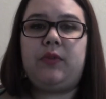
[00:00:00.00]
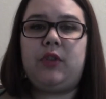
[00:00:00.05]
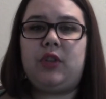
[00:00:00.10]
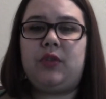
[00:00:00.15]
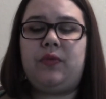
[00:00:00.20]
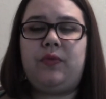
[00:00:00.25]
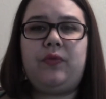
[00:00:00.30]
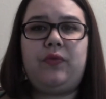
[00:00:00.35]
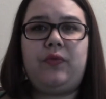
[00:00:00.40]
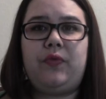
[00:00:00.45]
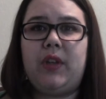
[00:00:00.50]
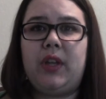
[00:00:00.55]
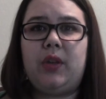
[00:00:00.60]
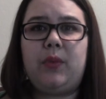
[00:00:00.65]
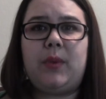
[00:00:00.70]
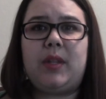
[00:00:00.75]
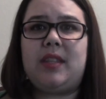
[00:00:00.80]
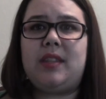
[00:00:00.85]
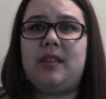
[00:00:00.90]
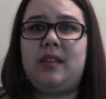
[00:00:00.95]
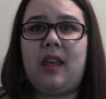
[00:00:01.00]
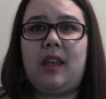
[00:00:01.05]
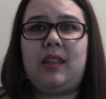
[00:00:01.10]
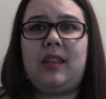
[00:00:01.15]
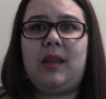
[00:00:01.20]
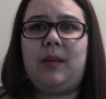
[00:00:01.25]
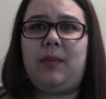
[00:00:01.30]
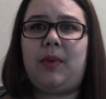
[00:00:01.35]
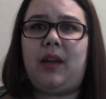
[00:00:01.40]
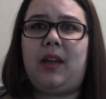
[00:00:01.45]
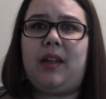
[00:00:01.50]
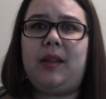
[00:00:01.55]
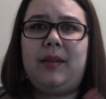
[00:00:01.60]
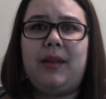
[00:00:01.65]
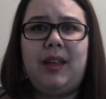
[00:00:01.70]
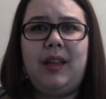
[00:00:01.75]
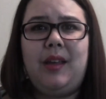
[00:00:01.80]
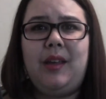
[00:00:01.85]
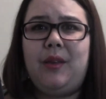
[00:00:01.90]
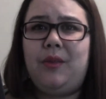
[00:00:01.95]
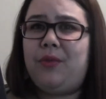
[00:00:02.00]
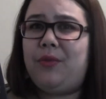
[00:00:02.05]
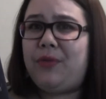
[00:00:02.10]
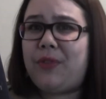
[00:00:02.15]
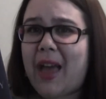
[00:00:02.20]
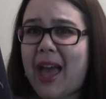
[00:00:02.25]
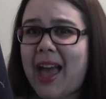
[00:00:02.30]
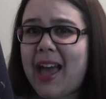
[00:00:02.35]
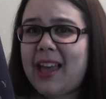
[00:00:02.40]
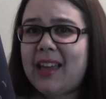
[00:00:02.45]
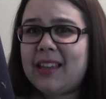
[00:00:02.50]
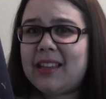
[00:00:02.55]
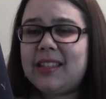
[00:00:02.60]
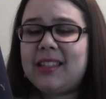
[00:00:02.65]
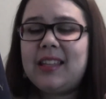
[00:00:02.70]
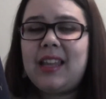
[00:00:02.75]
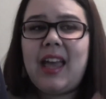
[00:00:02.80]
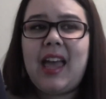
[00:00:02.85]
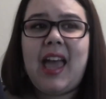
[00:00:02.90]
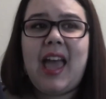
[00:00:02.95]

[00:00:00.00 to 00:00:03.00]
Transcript: just filled with nothing but facts,